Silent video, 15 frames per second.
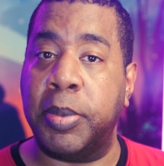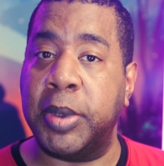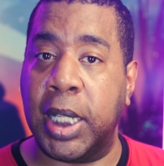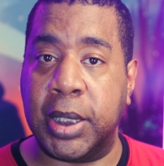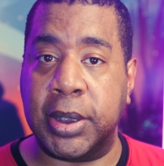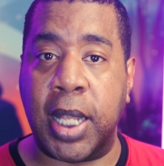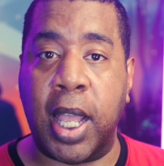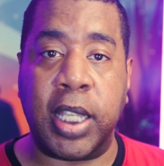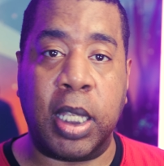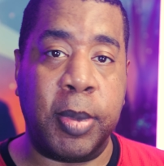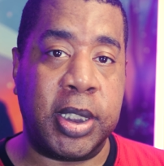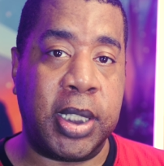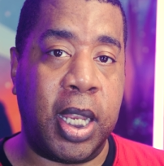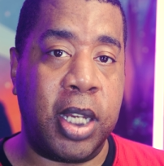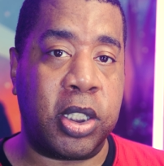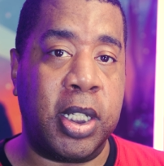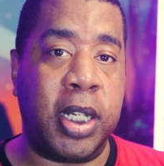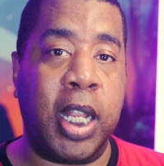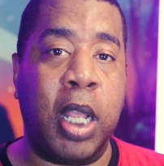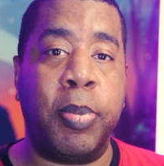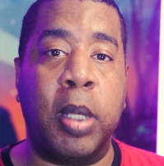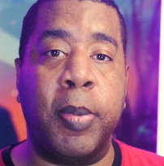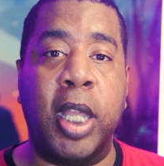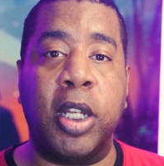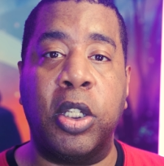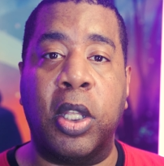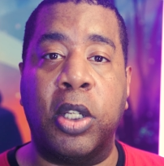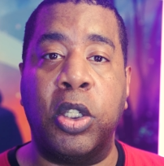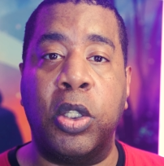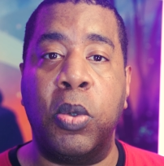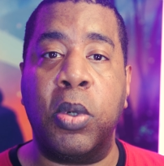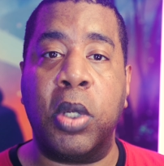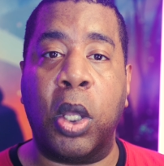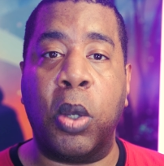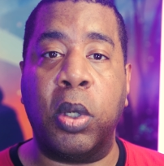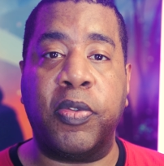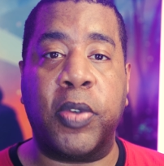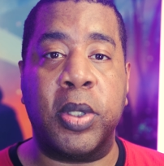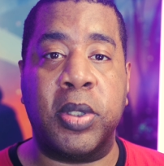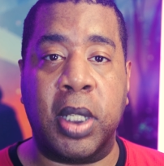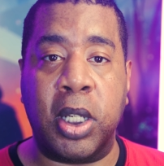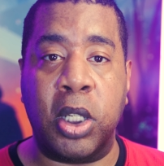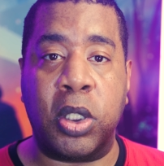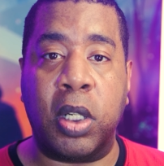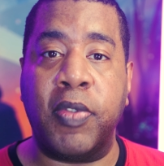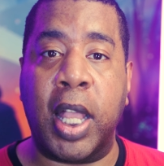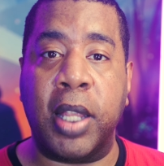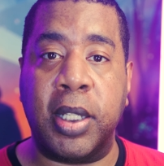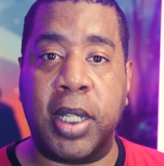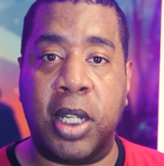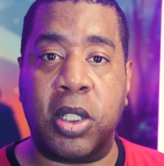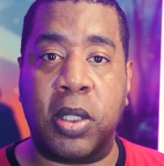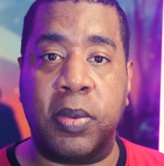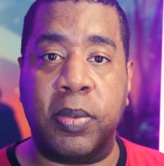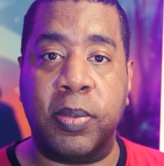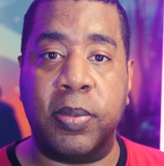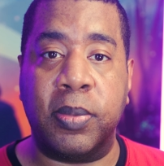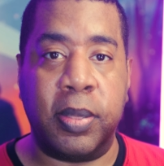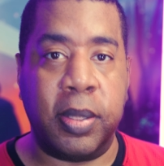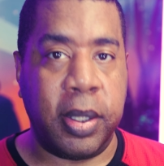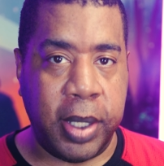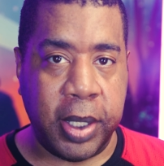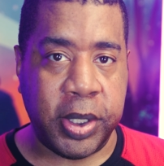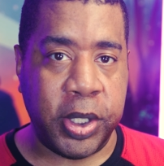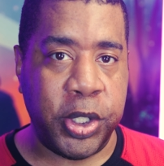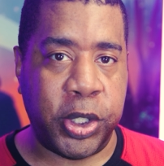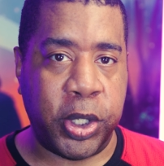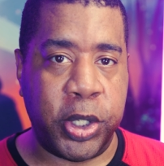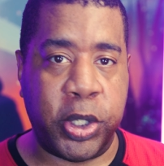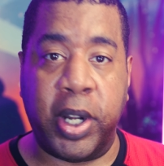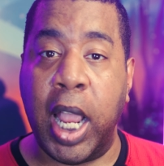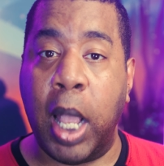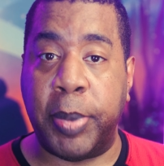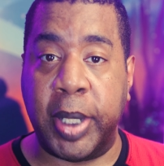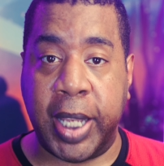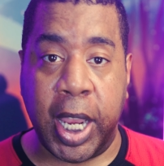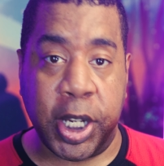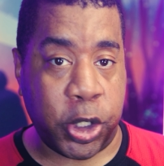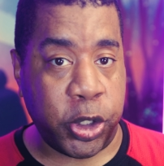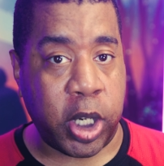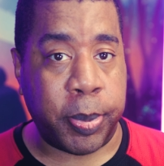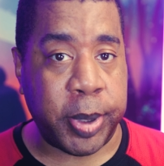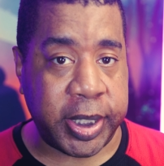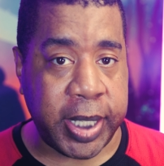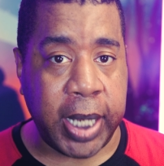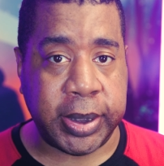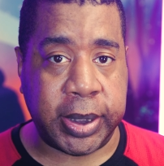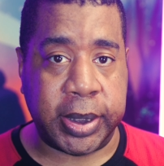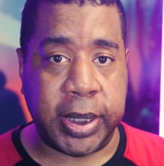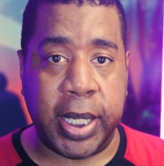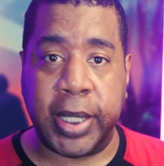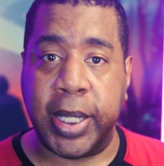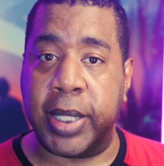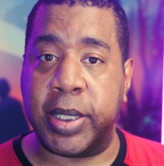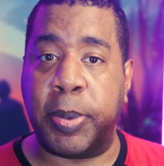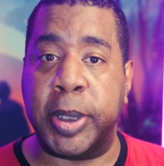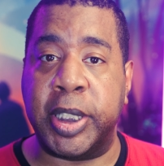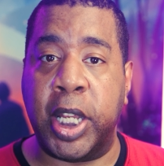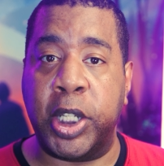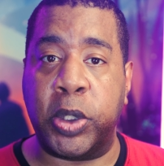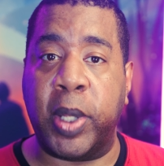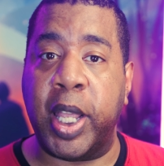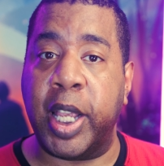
updated documentation and implement the new code for signature validation. This ensures your applications are protected against potential